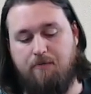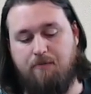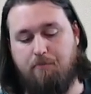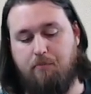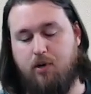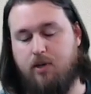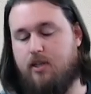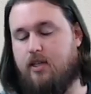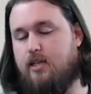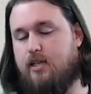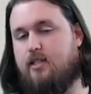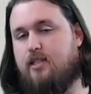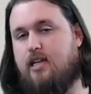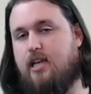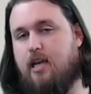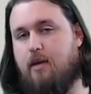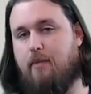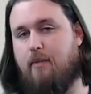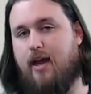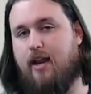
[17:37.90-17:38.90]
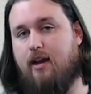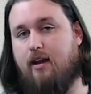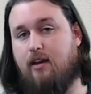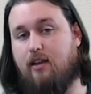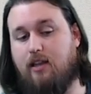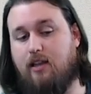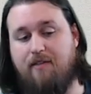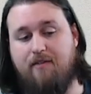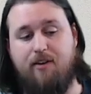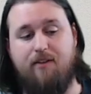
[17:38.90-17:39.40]
put this team at an
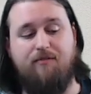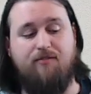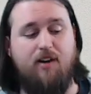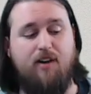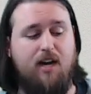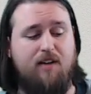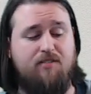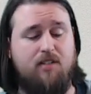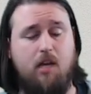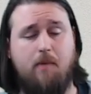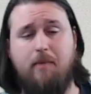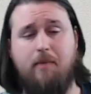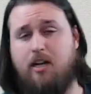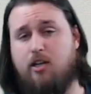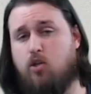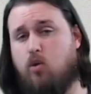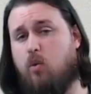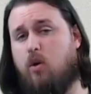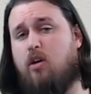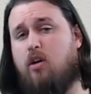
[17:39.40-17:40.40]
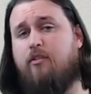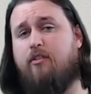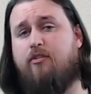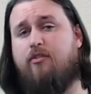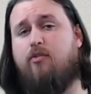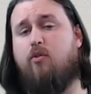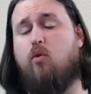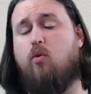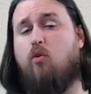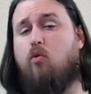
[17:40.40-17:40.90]
11-5, some at a
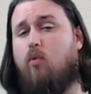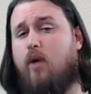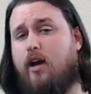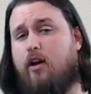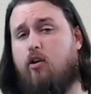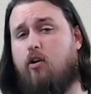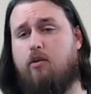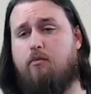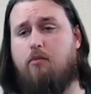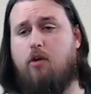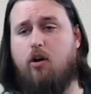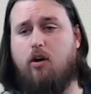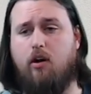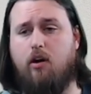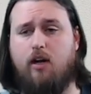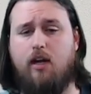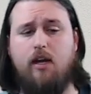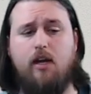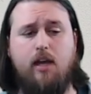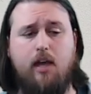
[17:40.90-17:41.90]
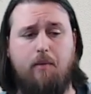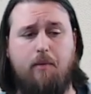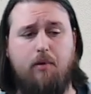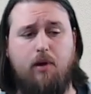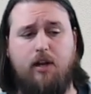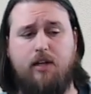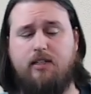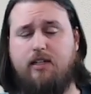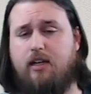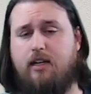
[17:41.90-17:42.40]
12-4 record mark, and
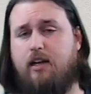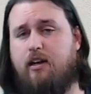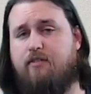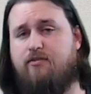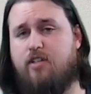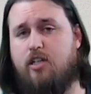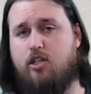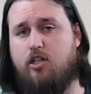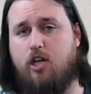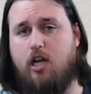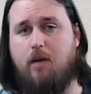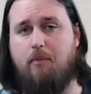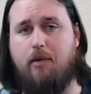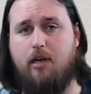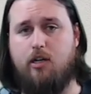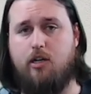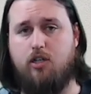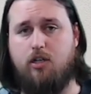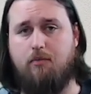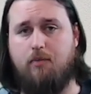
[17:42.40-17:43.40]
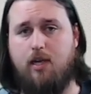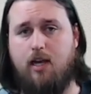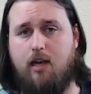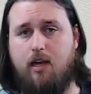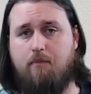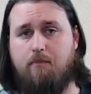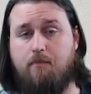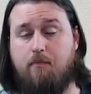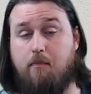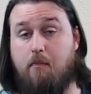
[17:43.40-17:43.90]
predicted NFC Championship
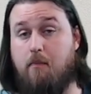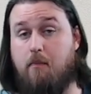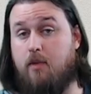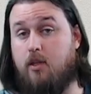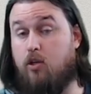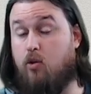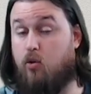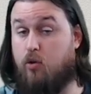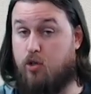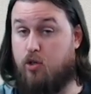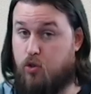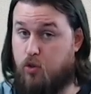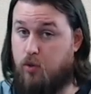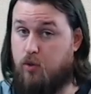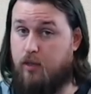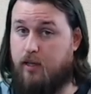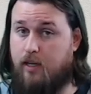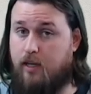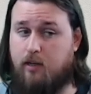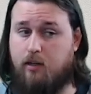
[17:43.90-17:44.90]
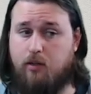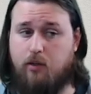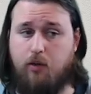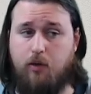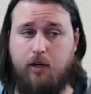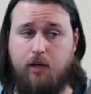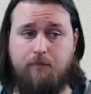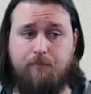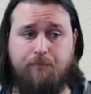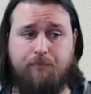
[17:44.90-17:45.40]
game. Yours truly
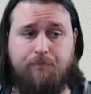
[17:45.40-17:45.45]
included.